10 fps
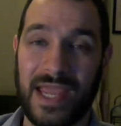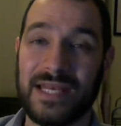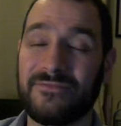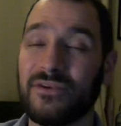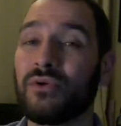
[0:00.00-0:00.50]

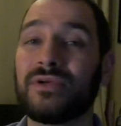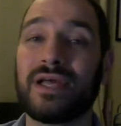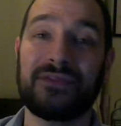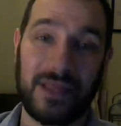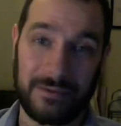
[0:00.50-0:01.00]
And if you know
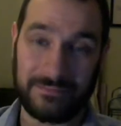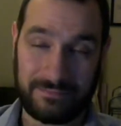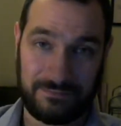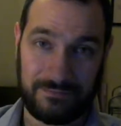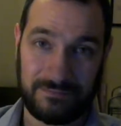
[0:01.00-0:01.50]
nothing,
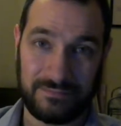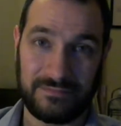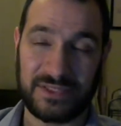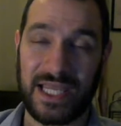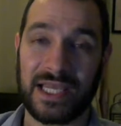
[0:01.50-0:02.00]

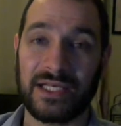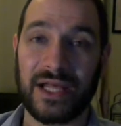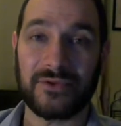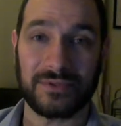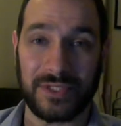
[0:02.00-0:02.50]
take
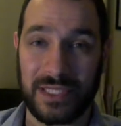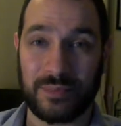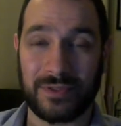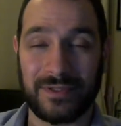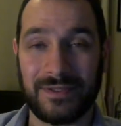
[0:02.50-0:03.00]
another
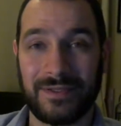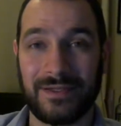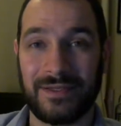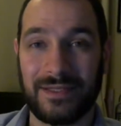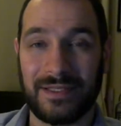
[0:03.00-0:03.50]
leap
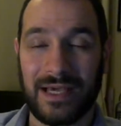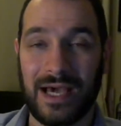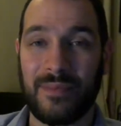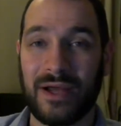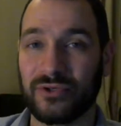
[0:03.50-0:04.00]

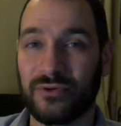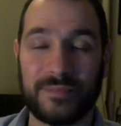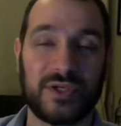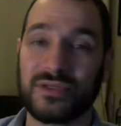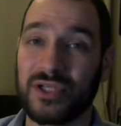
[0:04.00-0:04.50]
about
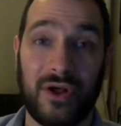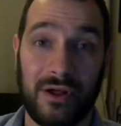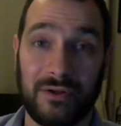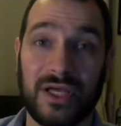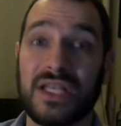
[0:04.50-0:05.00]
cryptos at
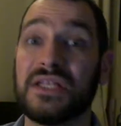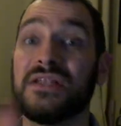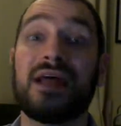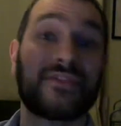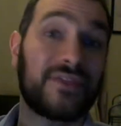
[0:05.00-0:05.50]
all.
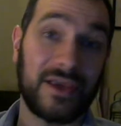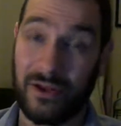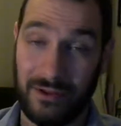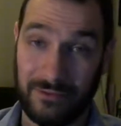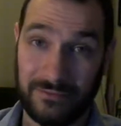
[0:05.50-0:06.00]
Nothing at
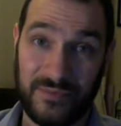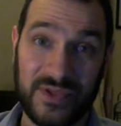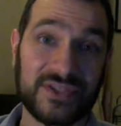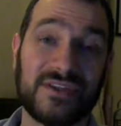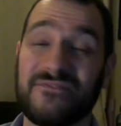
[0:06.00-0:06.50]
all.
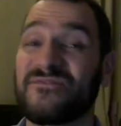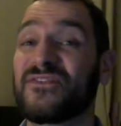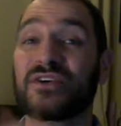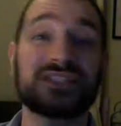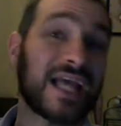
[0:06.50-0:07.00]
This is the
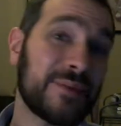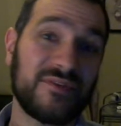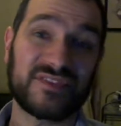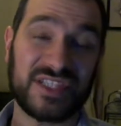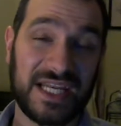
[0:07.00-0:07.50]
first time
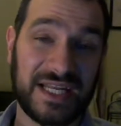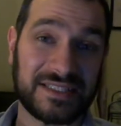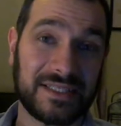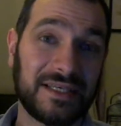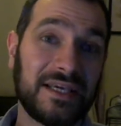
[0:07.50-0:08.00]
you've seen
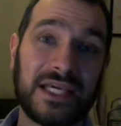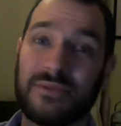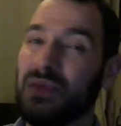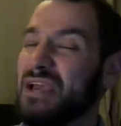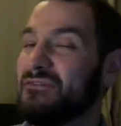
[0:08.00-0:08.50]
it.
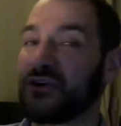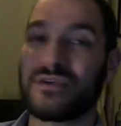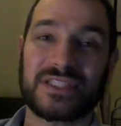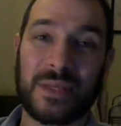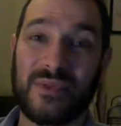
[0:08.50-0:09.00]
You may have
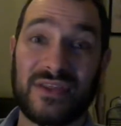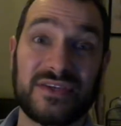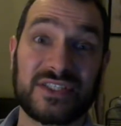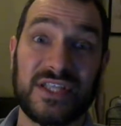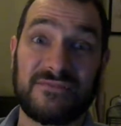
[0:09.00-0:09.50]
heard something.
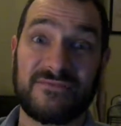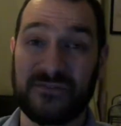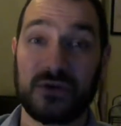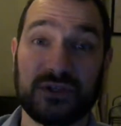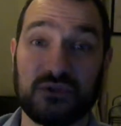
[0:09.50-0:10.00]
This is the
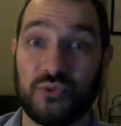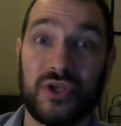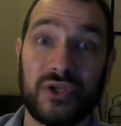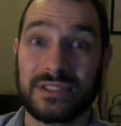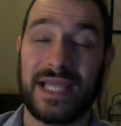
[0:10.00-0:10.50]
first
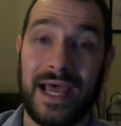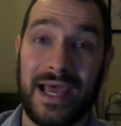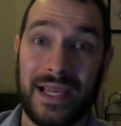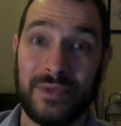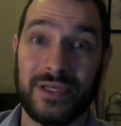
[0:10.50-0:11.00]
real
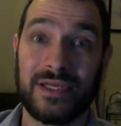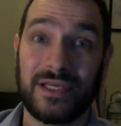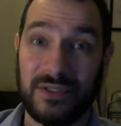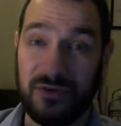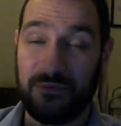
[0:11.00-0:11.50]
time
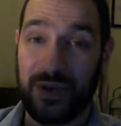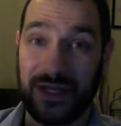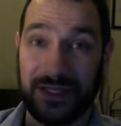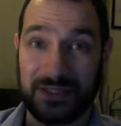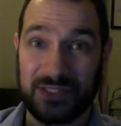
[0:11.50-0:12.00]
you've
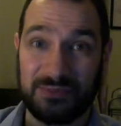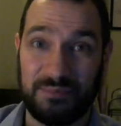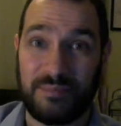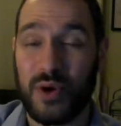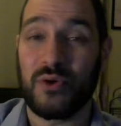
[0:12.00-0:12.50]
been
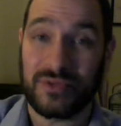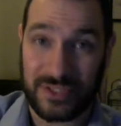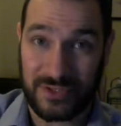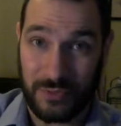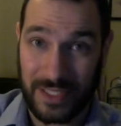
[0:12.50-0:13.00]

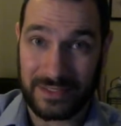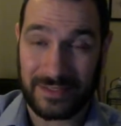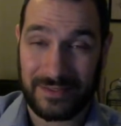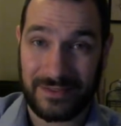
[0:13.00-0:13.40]
exposed to it.